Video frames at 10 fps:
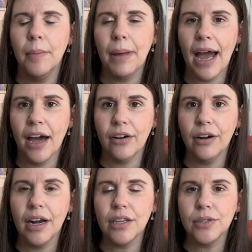
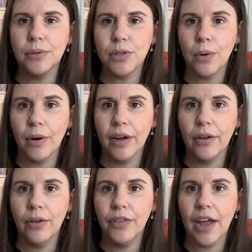pattern and
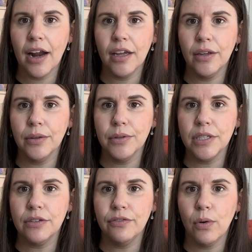tutorial that I
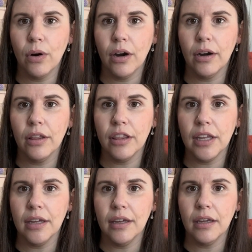used for
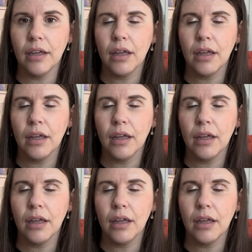the